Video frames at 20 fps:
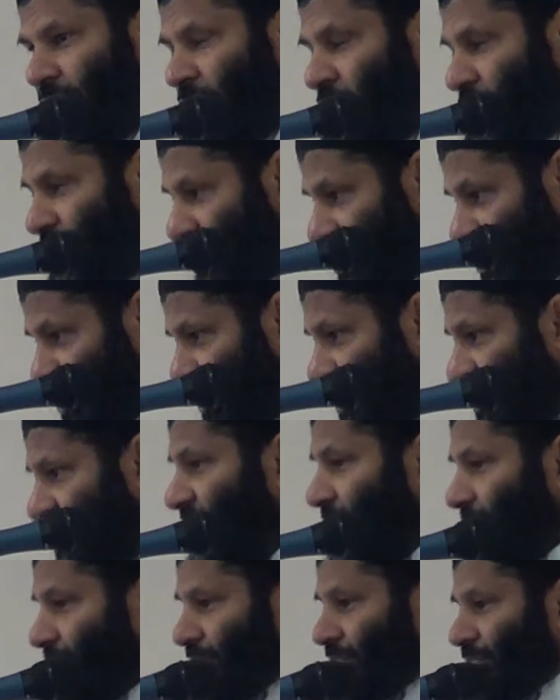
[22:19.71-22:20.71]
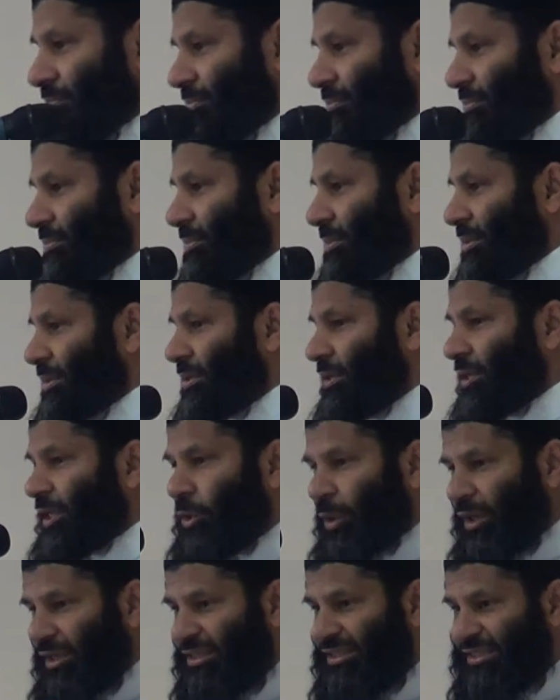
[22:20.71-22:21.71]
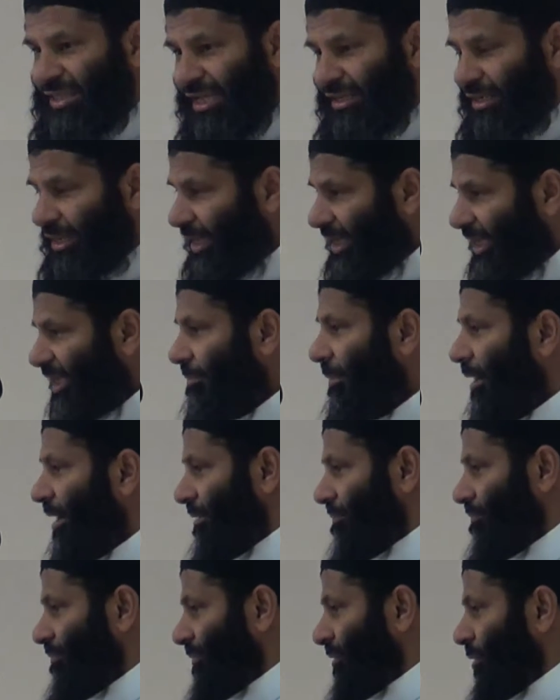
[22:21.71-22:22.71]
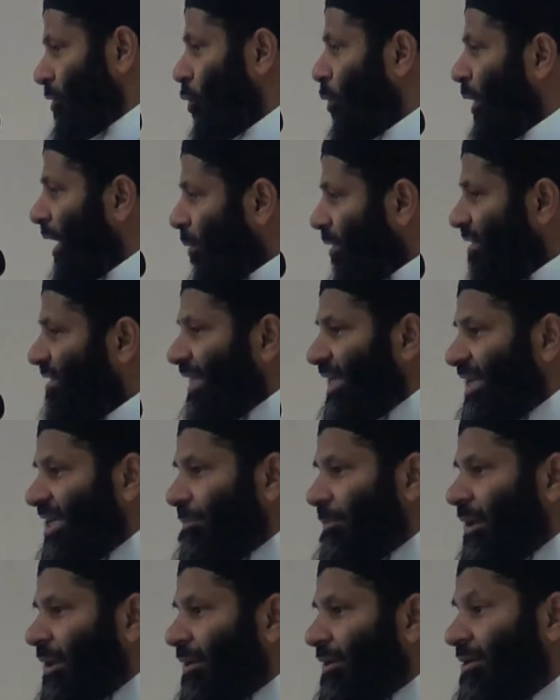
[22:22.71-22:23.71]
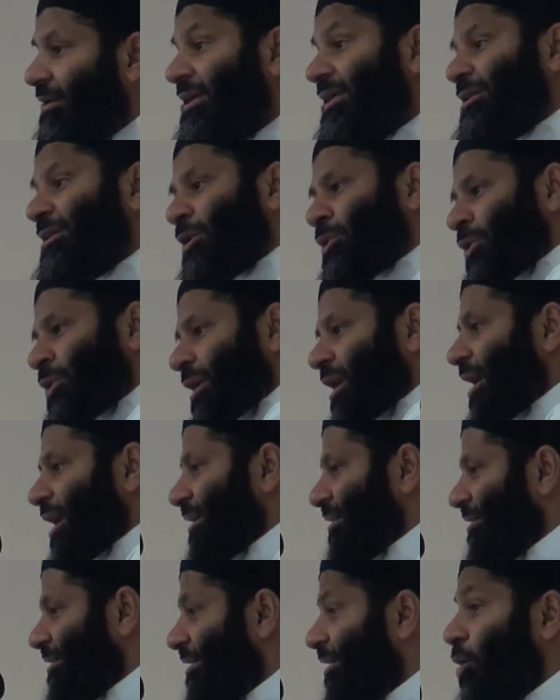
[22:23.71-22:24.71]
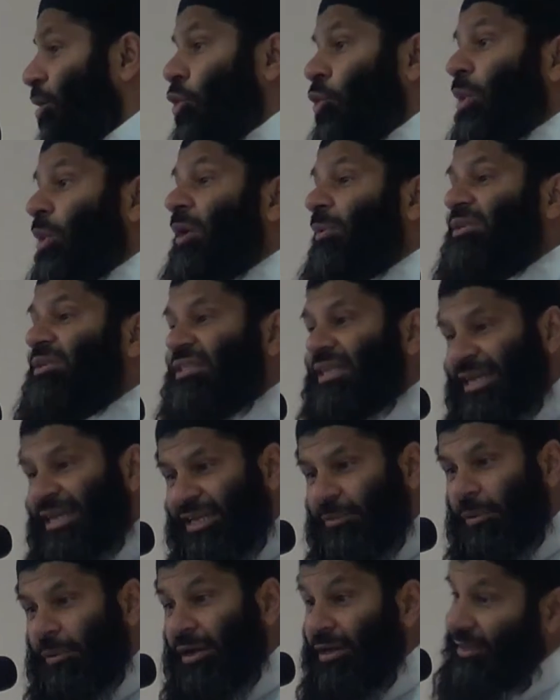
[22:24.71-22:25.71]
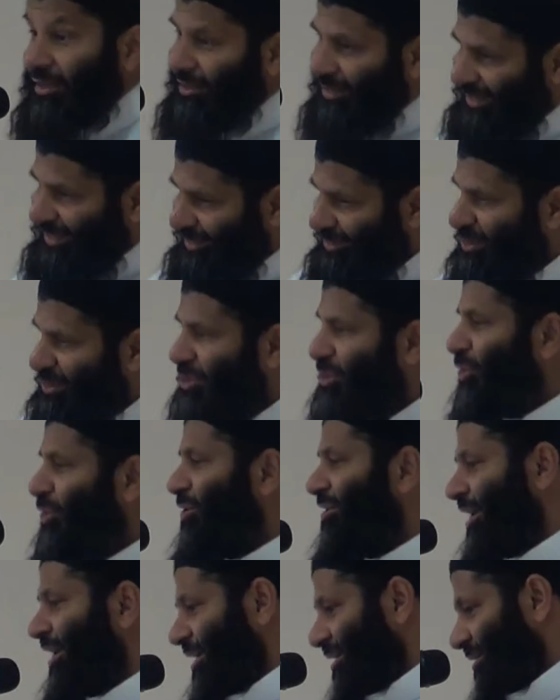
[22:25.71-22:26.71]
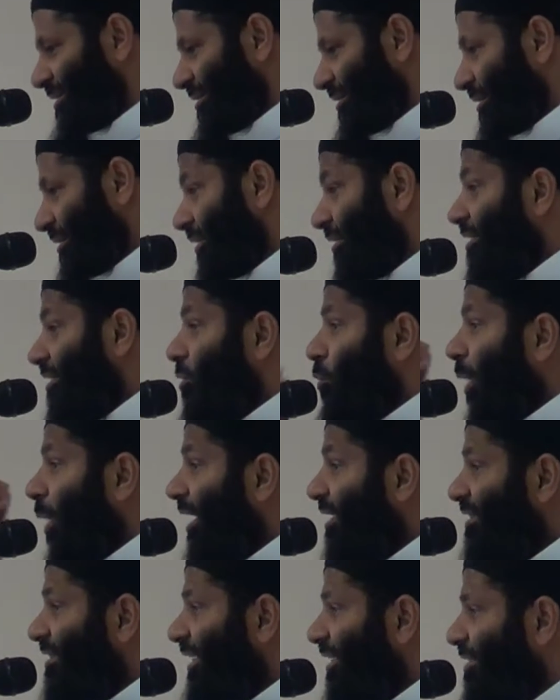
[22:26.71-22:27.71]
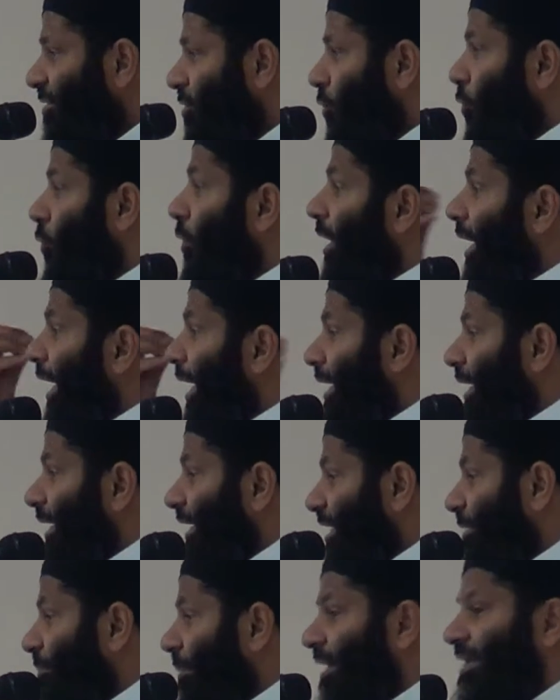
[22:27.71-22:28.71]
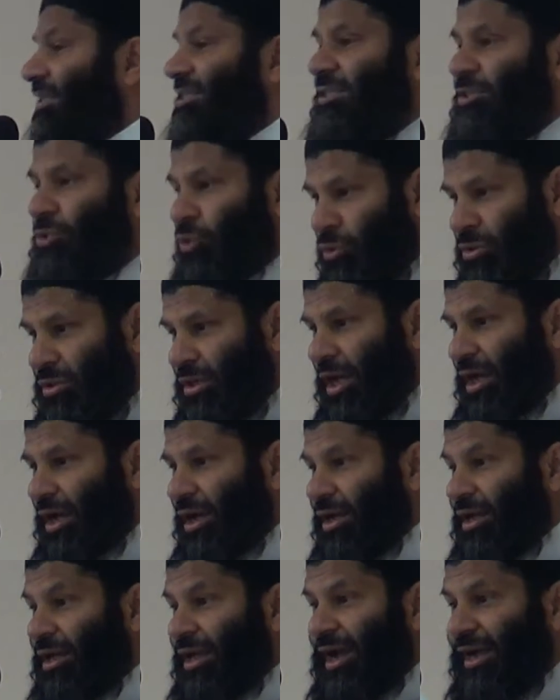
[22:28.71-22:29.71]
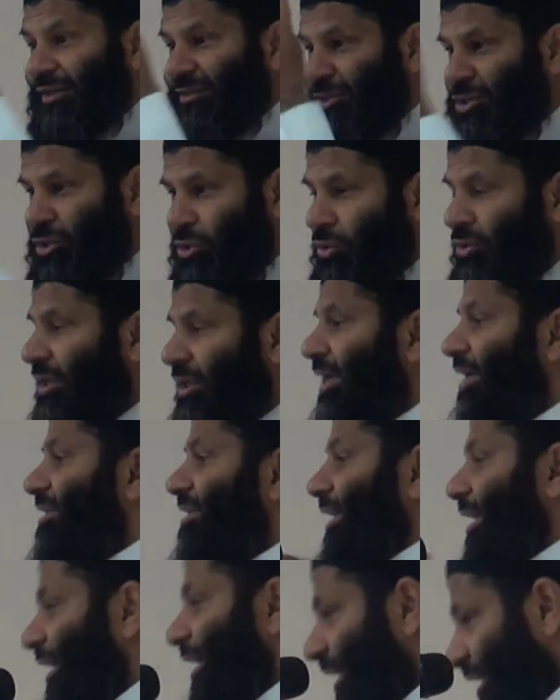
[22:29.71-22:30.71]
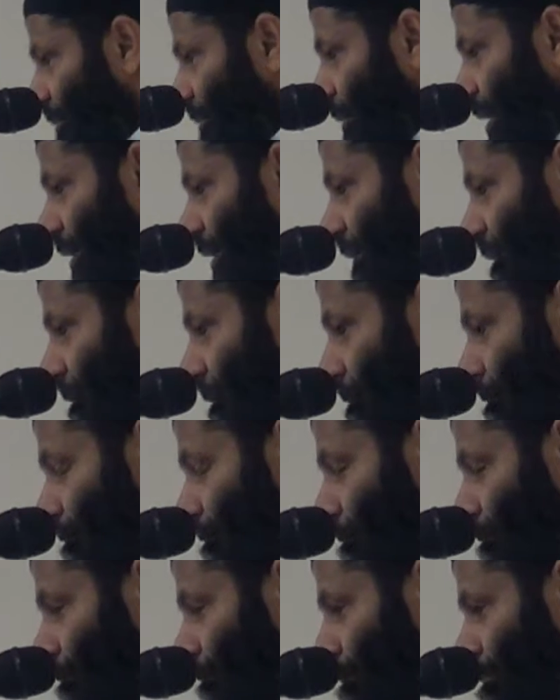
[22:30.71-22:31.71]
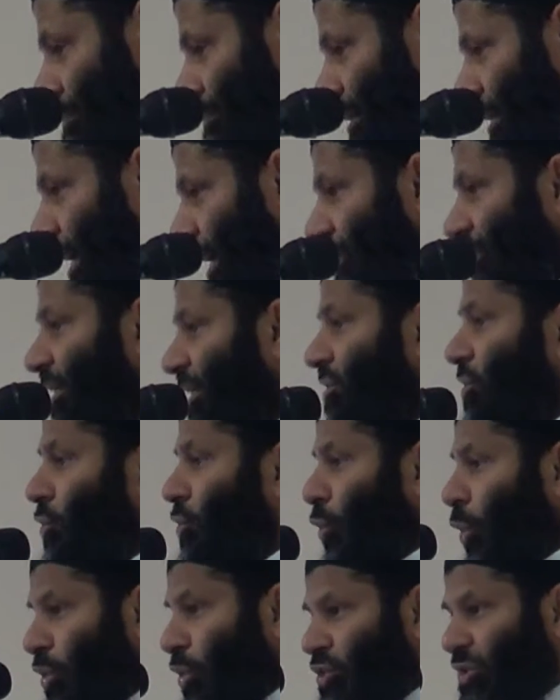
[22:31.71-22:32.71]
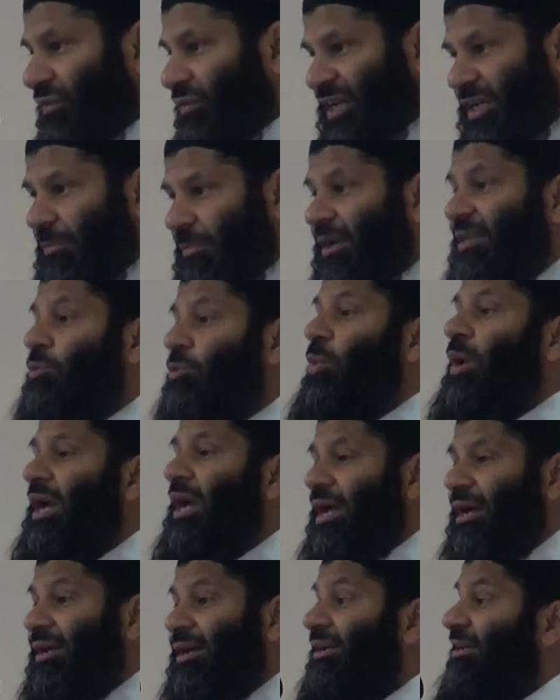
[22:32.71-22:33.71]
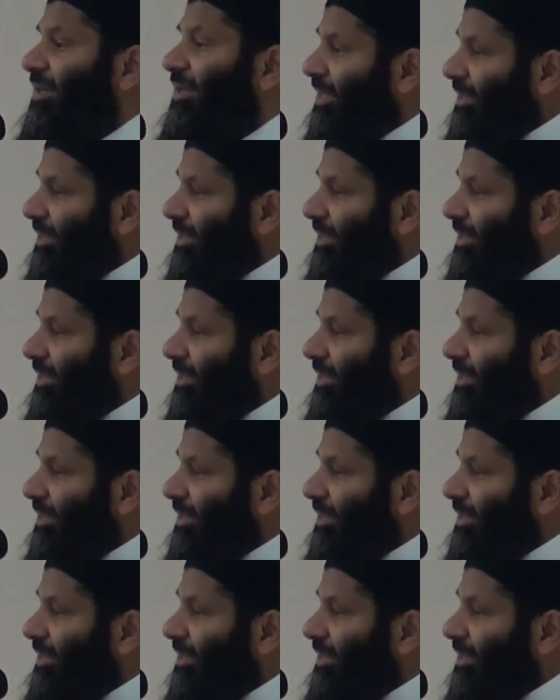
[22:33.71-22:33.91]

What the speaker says: See the wisdom? Can you understand the hikmah? Where was the hikmah? In the Quran. Where was the hikmah? In the Sunnah. This is why I said to you, al-hikmah is Sunnah, and the Sunnah is al-hikmah. And the source of hikmah is where?